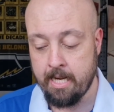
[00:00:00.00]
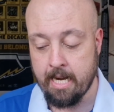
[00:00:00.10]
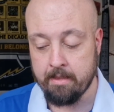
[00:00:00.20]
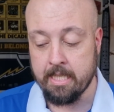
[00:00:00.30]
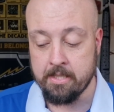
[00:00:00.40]

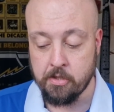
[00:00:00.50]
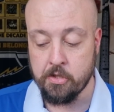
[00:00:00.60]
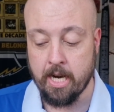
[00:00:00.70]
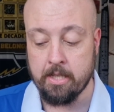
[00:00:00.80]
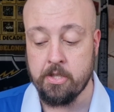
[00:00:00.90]
And the
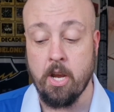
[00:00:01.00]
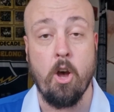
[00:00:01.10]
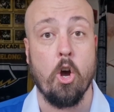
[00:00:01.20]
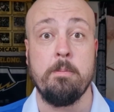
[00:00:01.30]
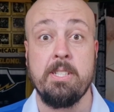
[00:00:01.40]
interchange,
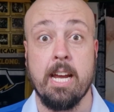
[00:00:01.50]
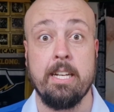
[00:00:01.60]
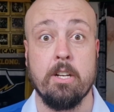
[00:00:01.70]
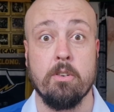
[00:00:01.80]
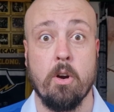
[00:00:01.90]
hometown
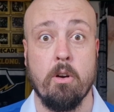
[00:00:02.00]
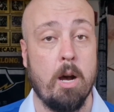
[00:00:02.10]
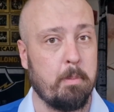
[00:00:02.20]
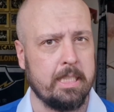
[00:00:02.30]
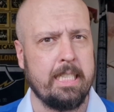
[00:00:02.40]
hero,
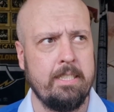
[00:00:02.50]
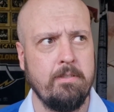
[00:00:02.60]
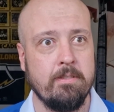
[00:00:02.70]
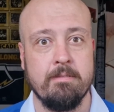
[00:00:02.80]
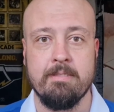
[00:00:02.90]
I
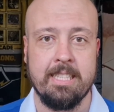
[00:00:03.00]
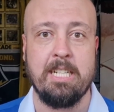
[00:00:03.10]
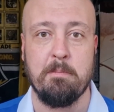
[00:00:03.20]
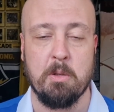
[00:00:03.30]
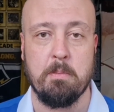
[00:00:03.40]
believe,
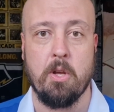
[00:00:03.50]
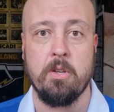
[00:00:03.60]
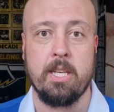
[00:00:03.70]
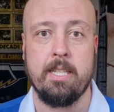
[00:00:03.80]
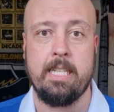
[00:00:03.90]
Liam
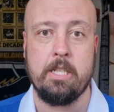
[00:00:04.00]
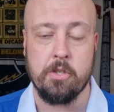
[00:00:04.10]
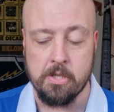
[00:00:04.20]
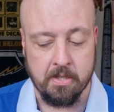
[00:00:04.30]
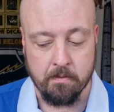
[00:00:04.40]
LeBlanc in
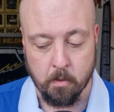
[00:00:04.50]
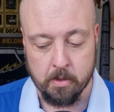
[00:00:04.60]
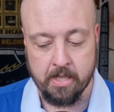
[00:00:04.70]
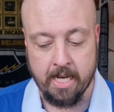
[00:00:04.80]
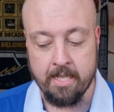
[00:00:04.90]
jersey
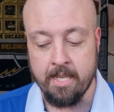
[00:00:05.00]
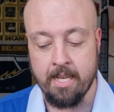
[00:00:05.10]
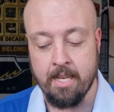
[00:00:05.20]
14,